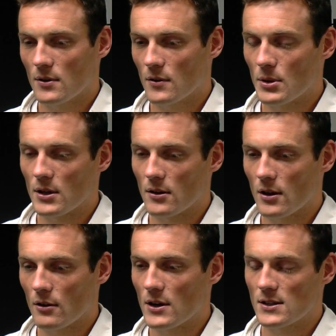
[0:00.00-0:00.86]
to be
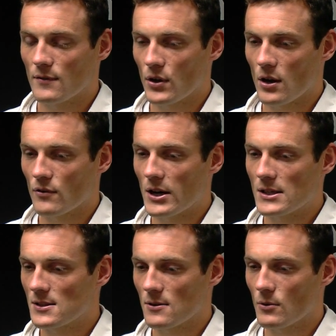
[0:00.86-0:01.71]
aggressive in those
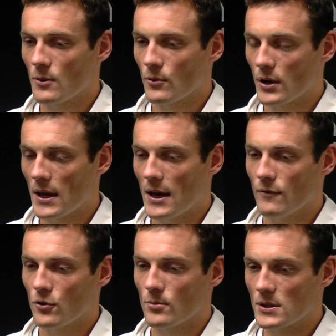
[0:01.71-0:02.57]
races, it won't work
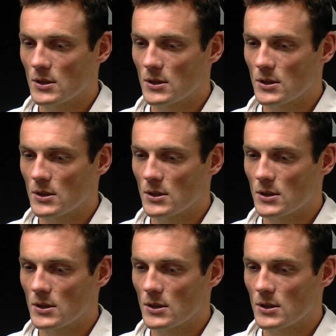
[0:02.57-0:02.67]
out for me.